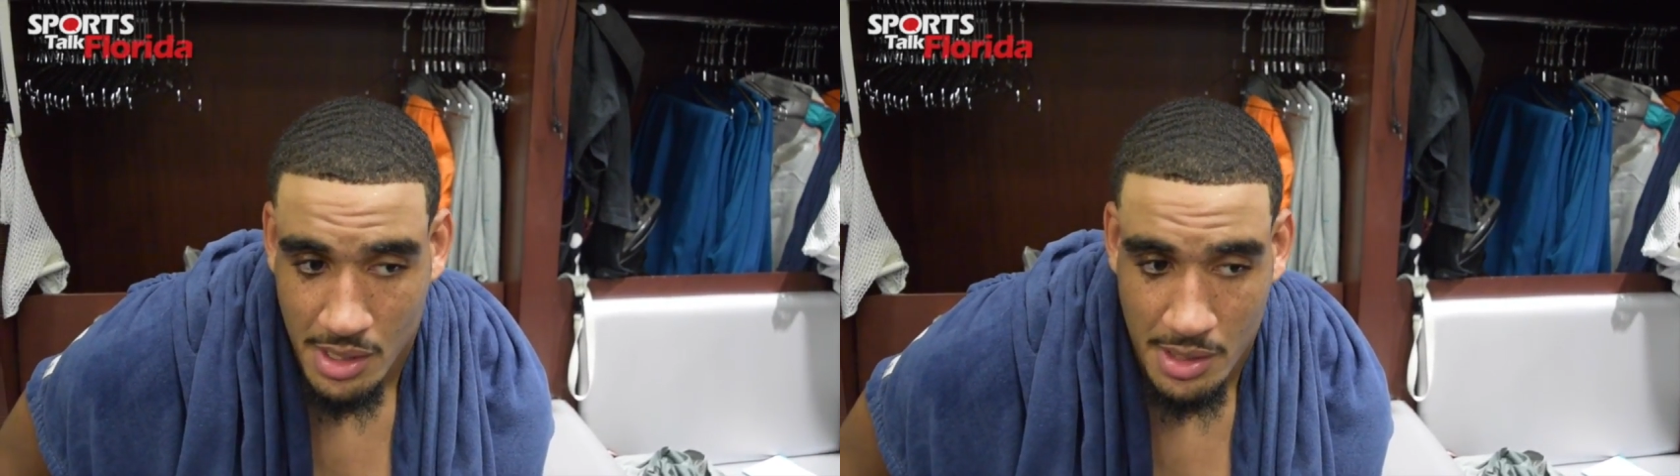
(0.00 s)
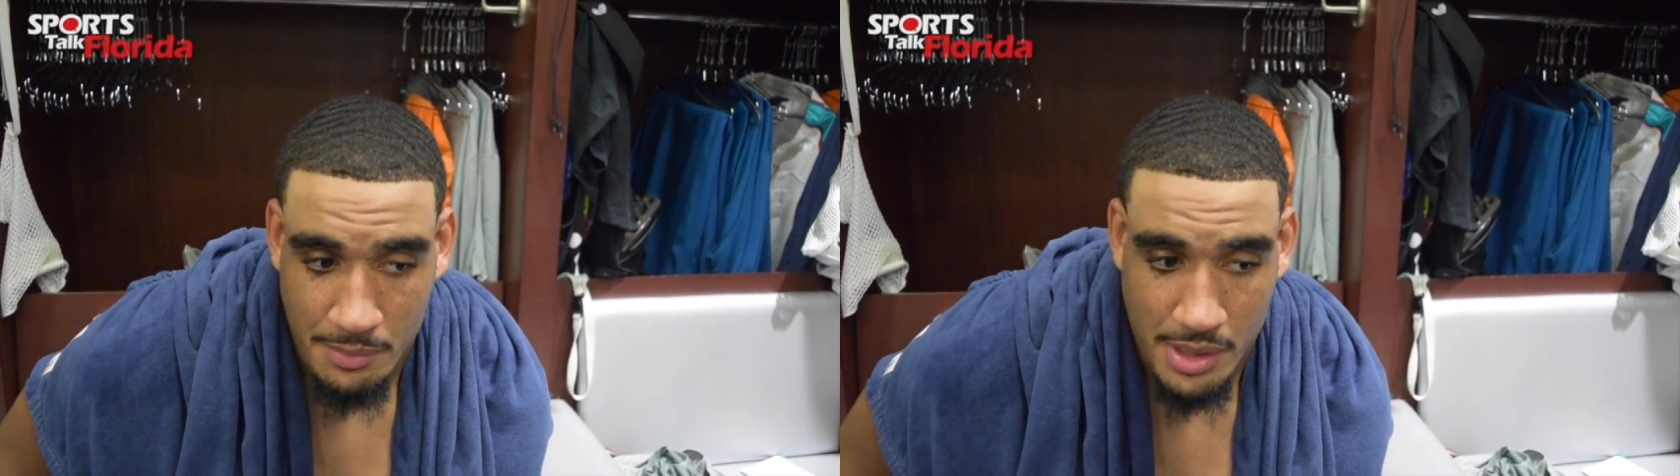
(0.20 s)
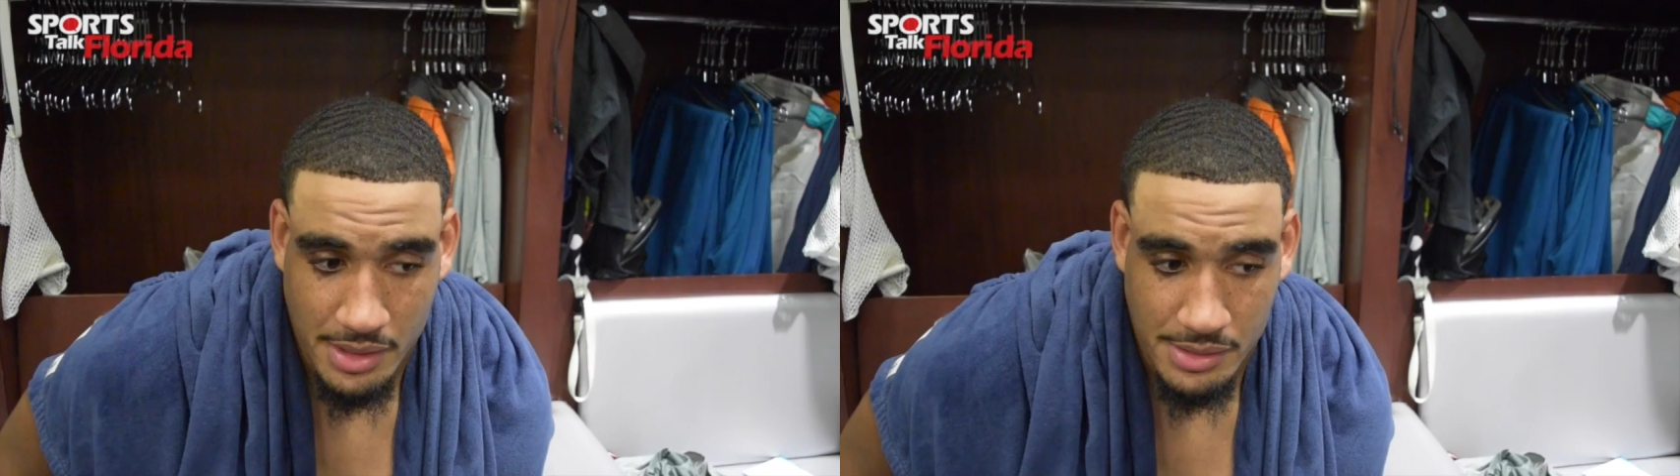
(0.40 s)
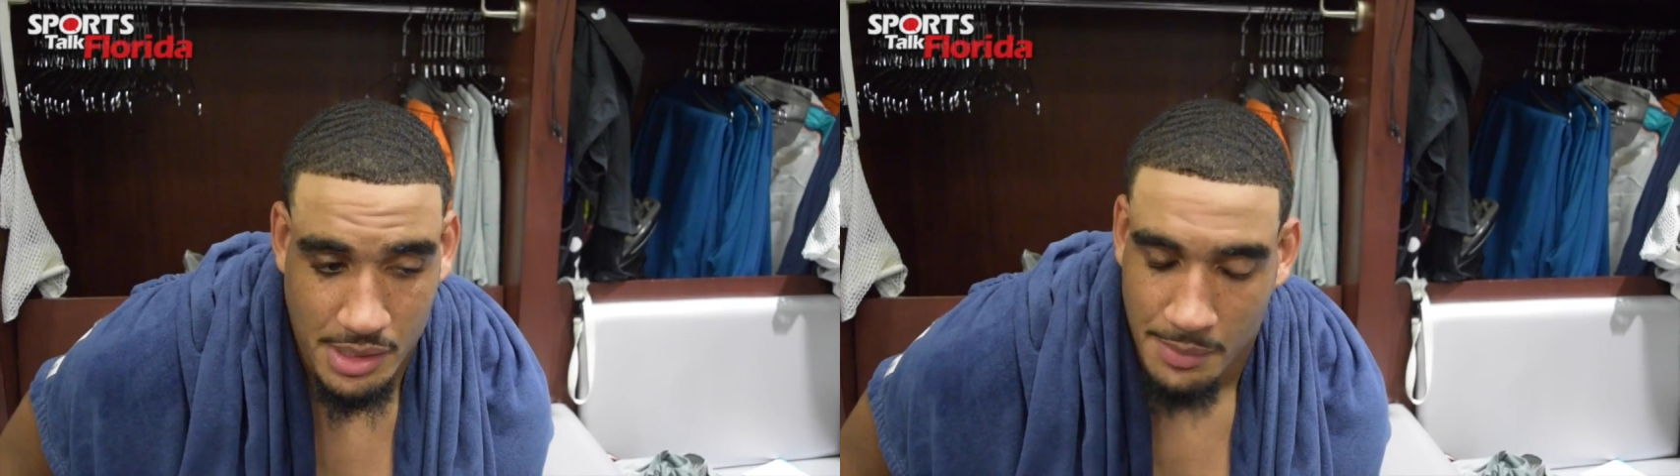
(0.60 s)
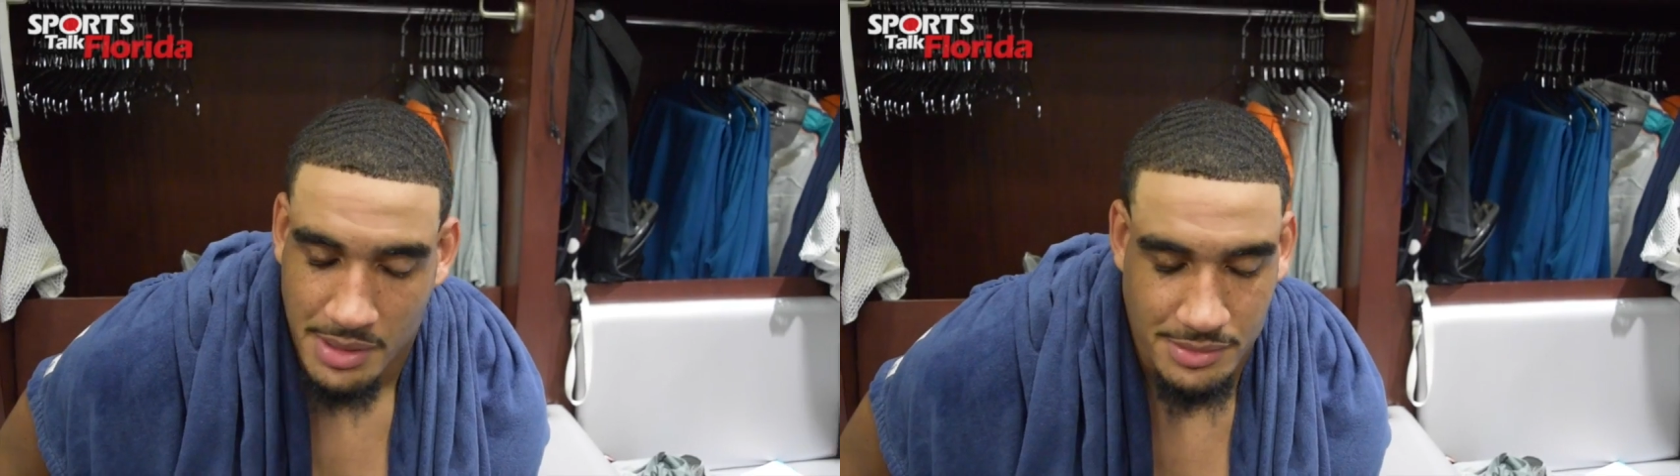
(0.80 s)

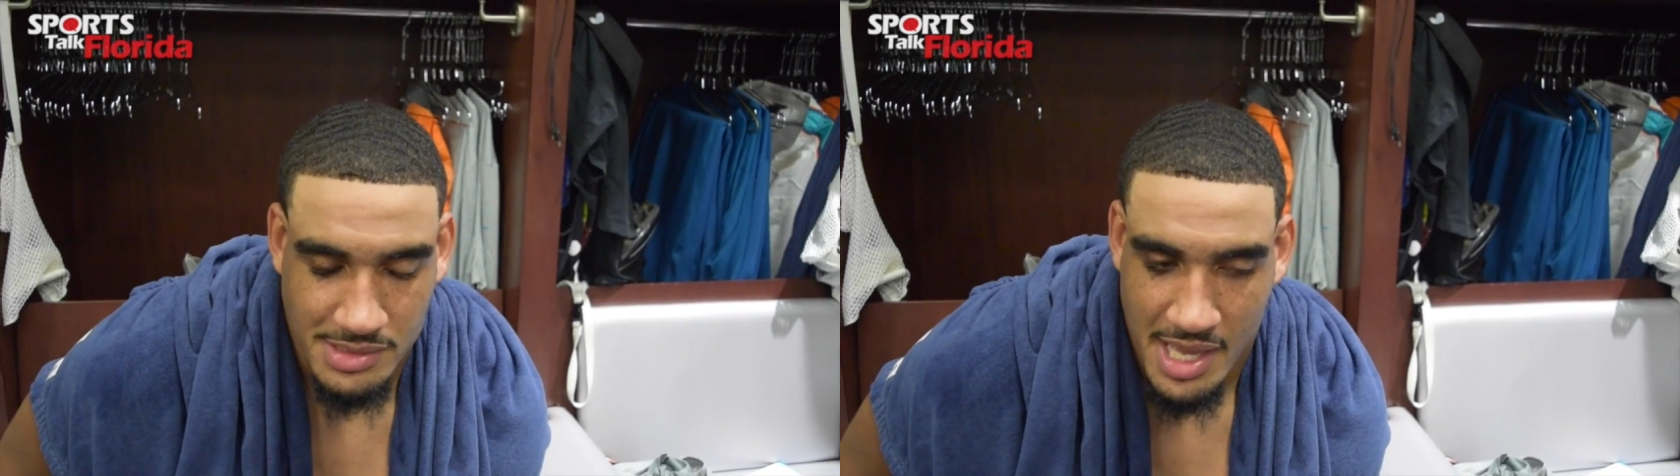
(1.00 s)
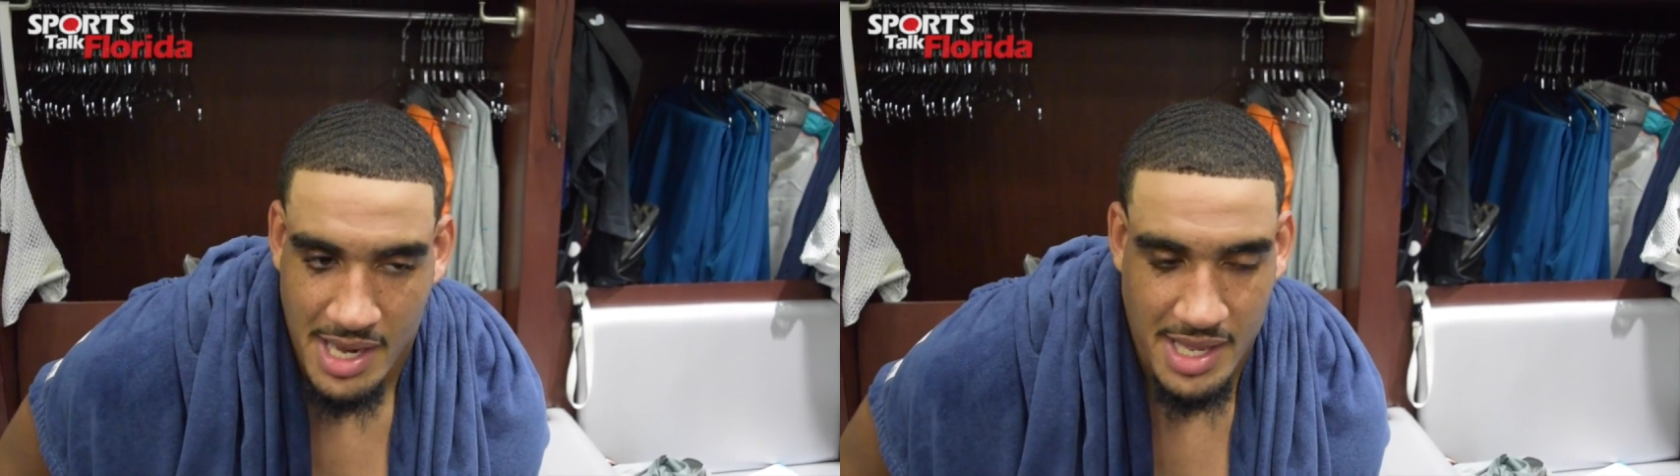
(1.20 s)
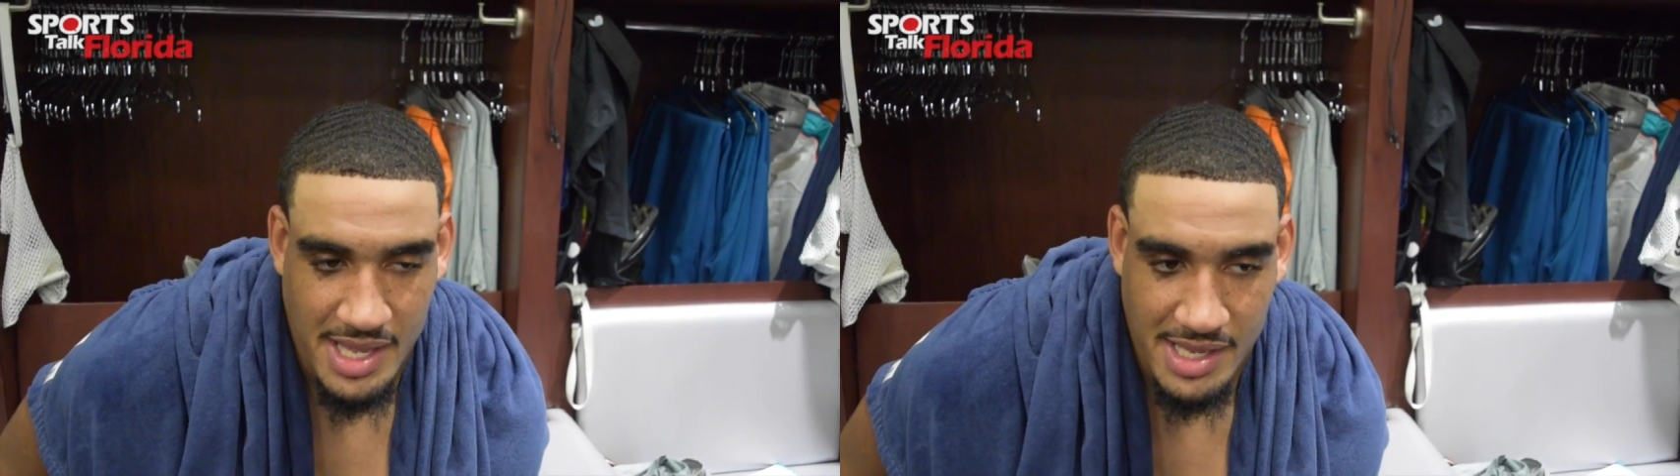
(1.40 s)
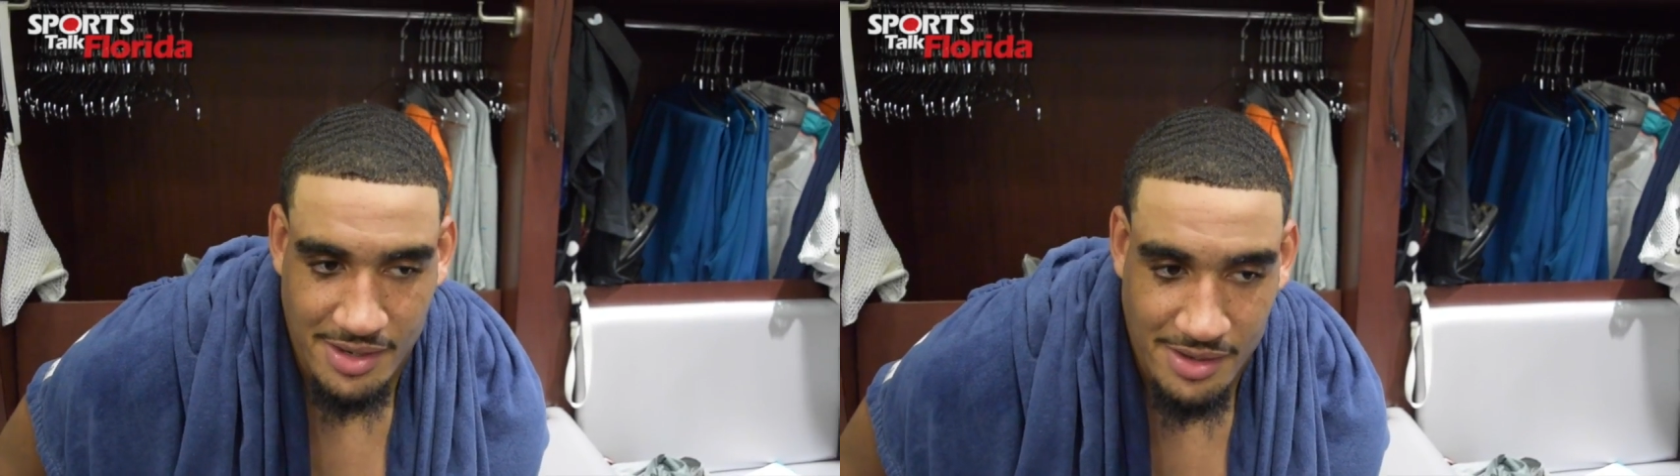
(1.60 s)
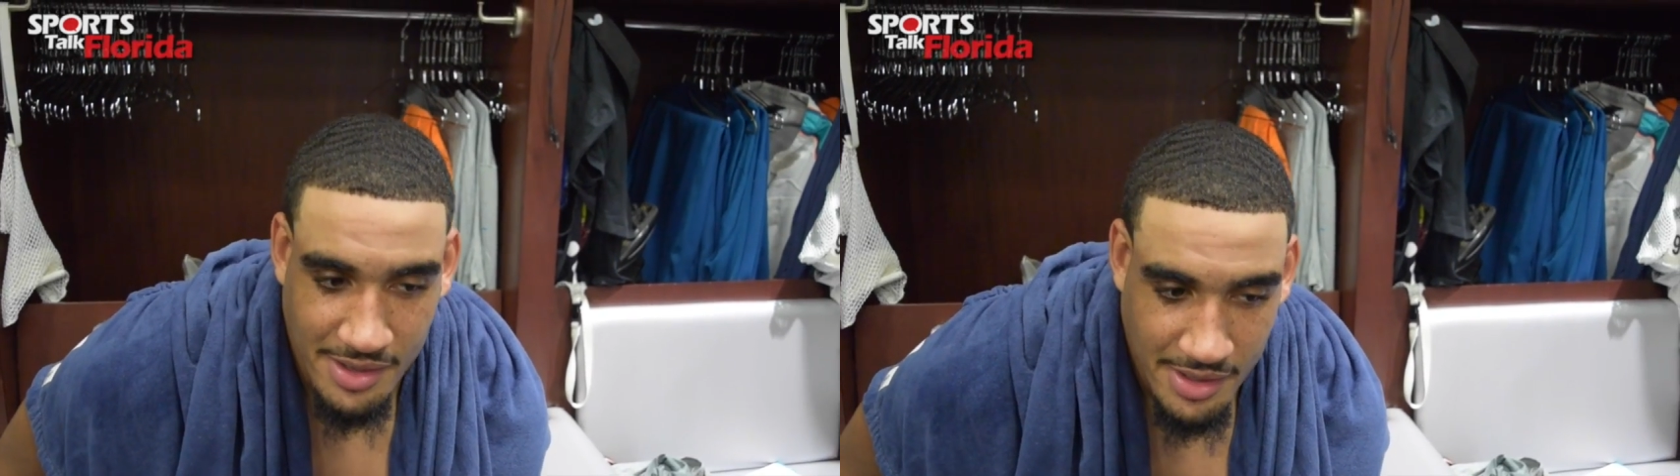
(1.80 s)
linebacker, I mean tight end,